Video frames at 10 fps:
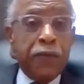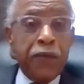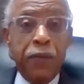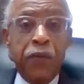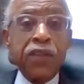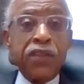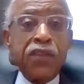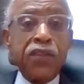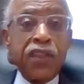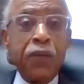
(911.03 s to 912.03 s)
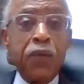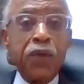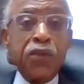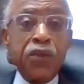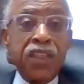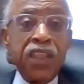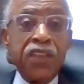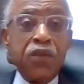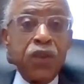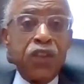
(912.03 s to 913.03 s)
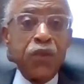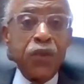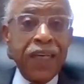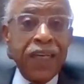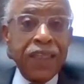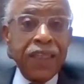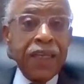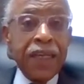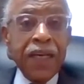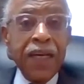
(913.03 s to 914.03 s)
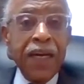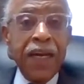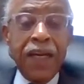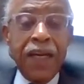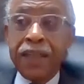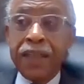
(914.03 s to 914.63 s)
Flip Wilson, say, "What you see is what you get." And